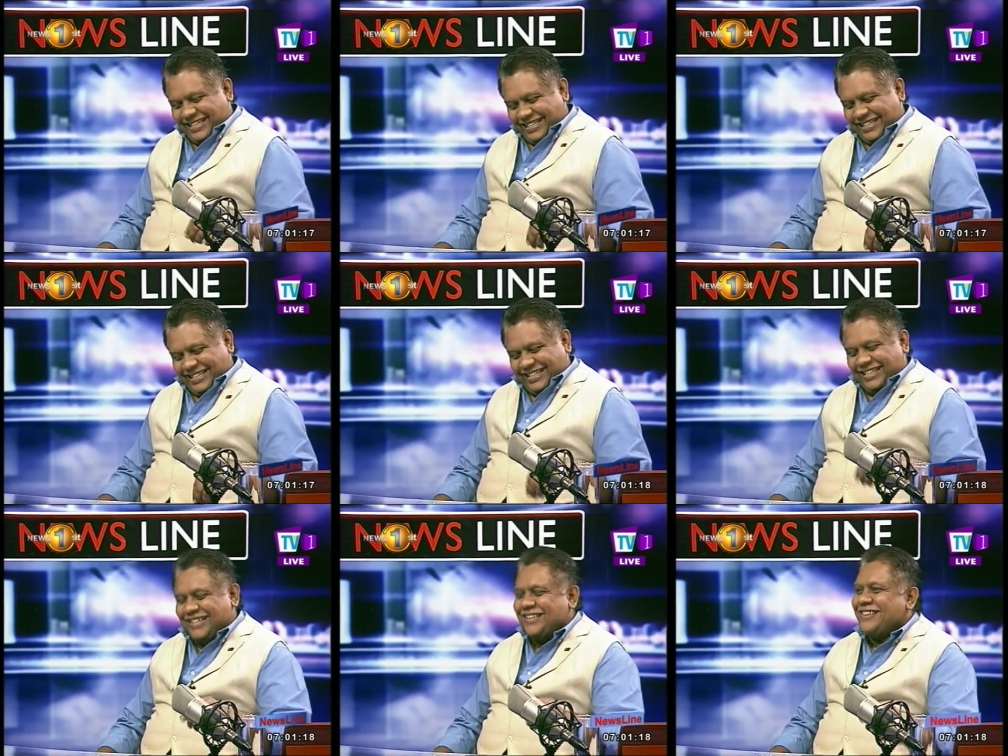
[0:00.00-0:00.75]
that's
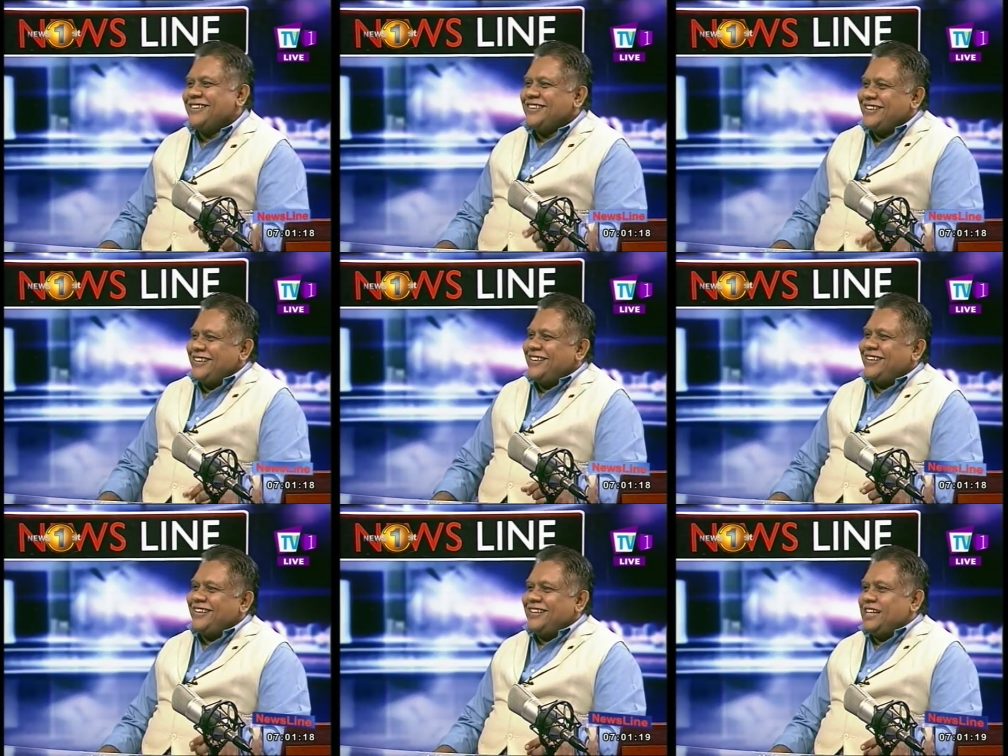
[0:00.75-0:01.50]
what Bandula
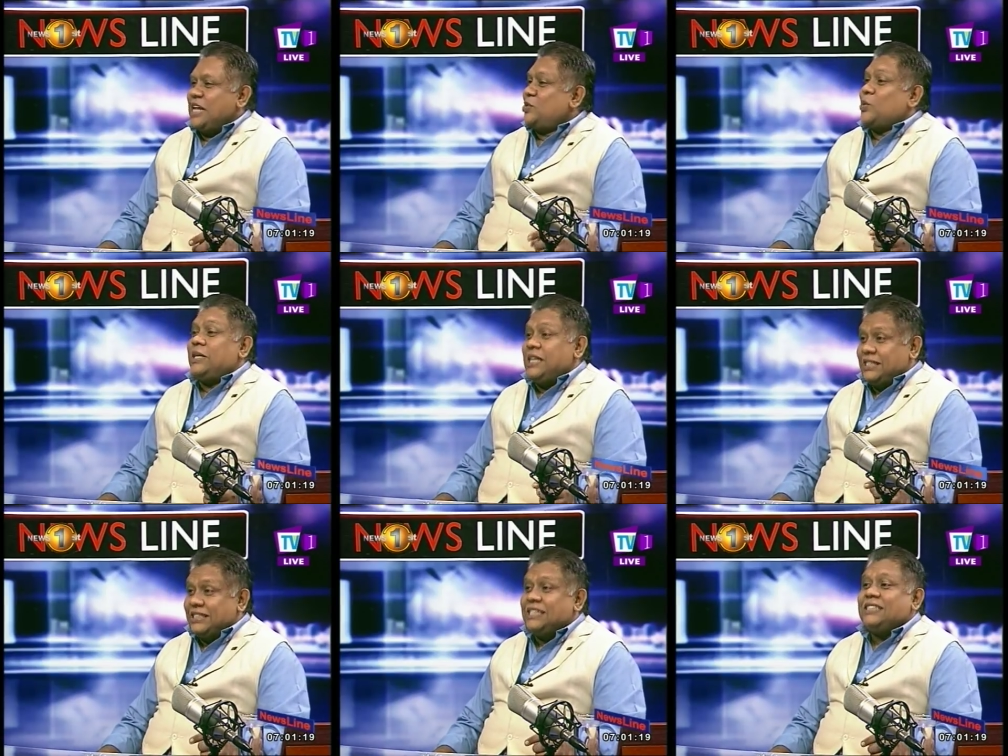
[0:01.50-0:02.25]
says. That's what he
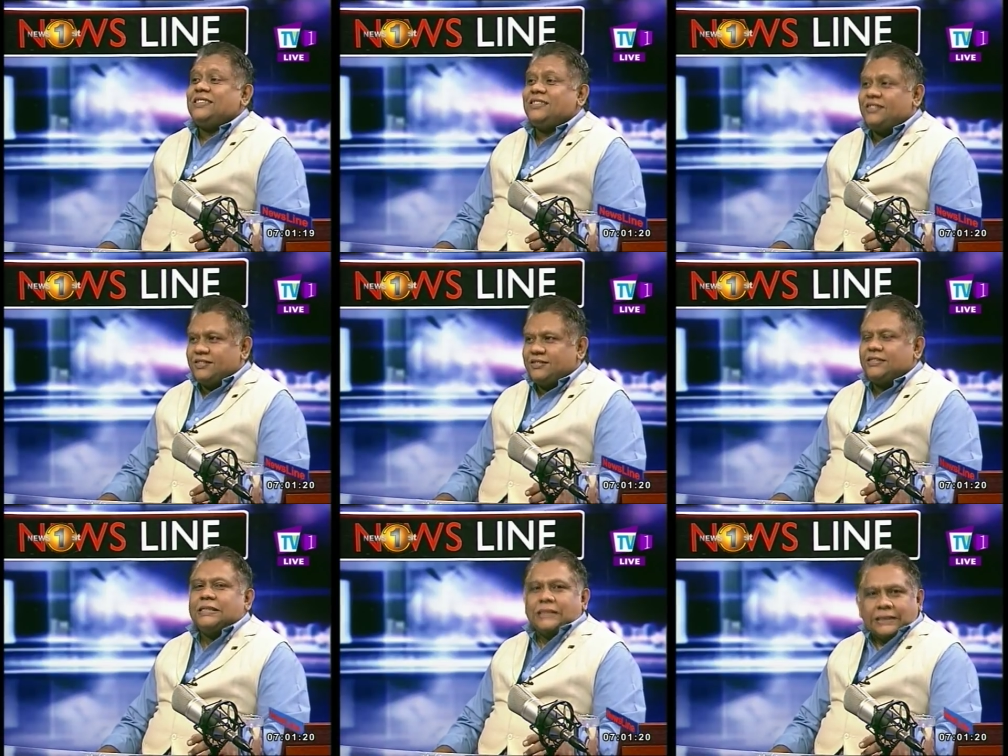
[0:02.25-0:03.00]
says.
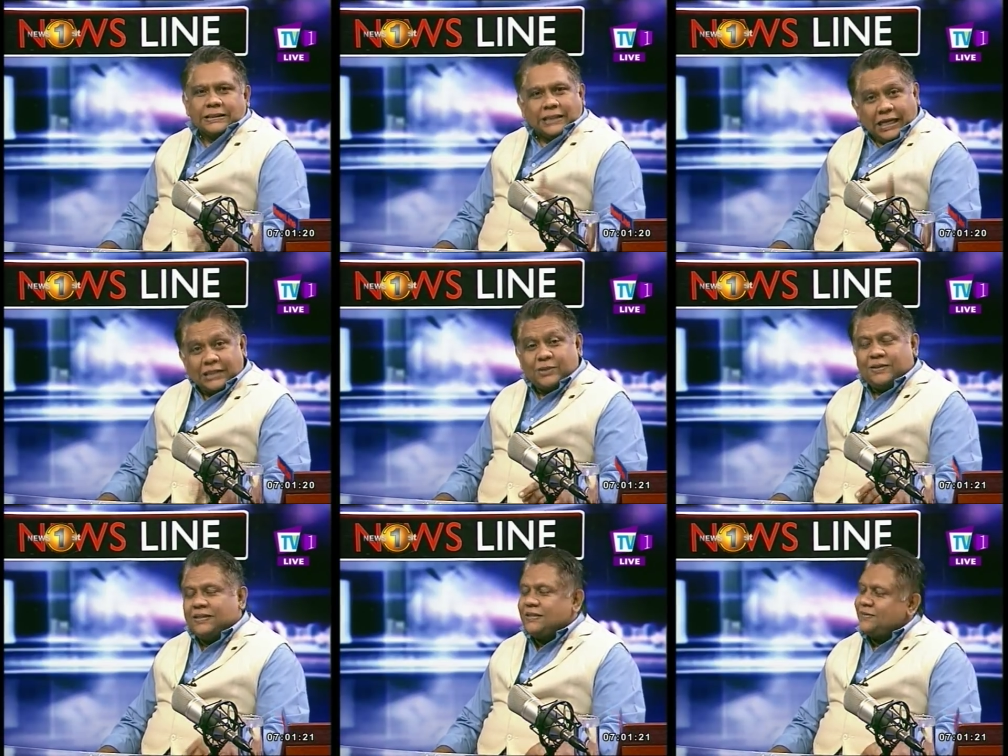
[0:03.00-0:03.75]
Right. Now
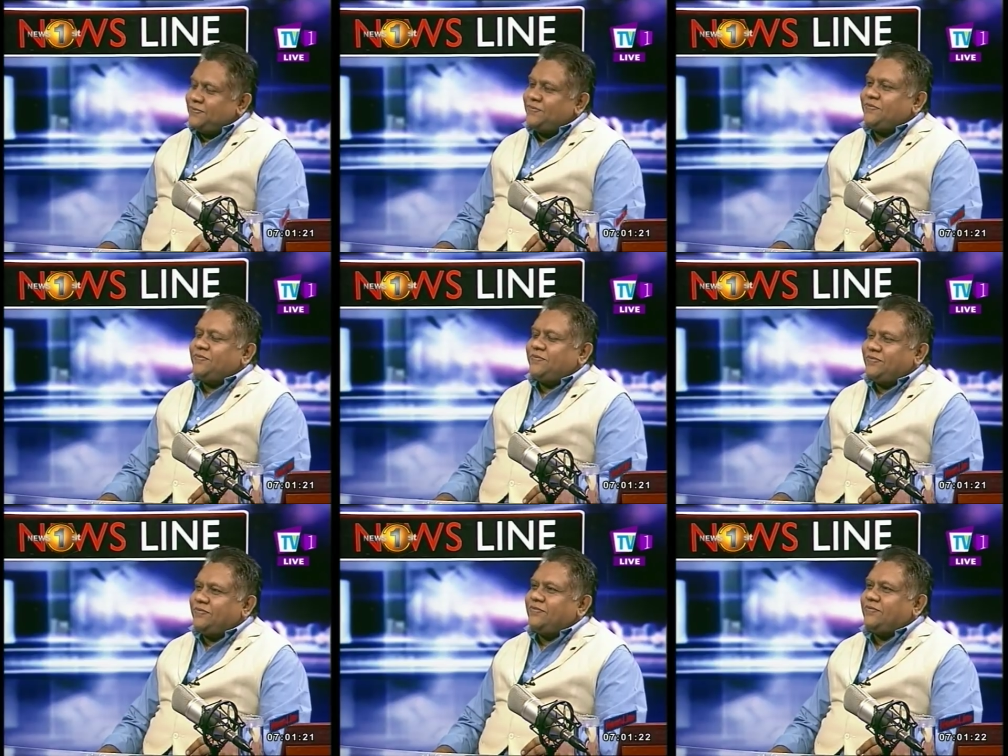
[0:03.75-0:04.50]
then,
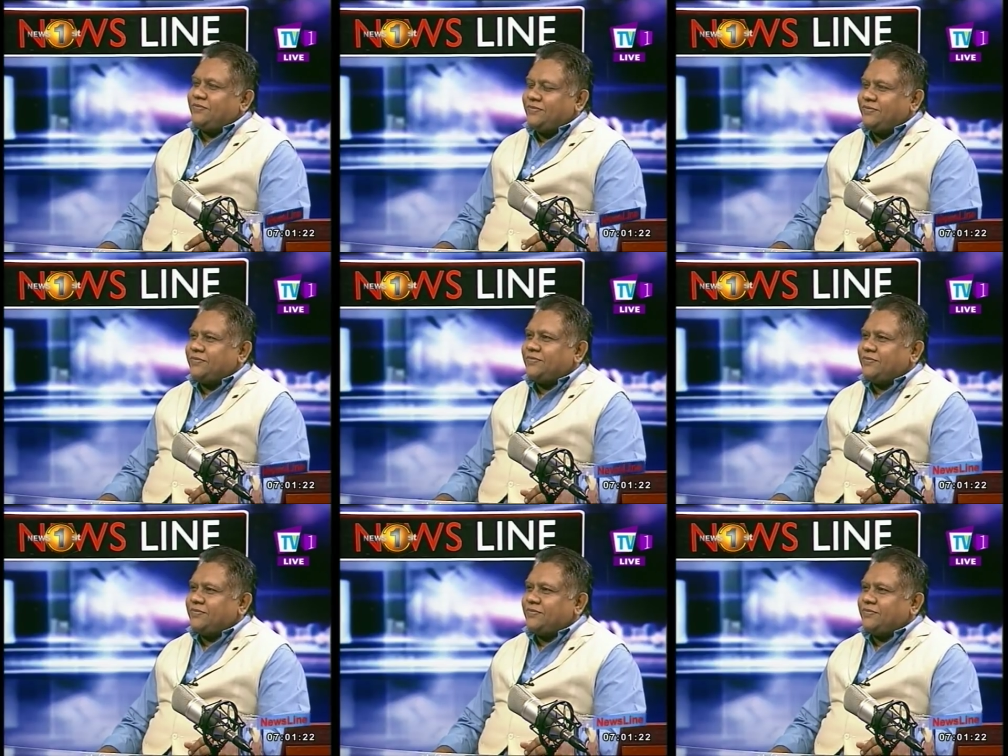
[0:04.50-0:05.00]
Chrishmal, let's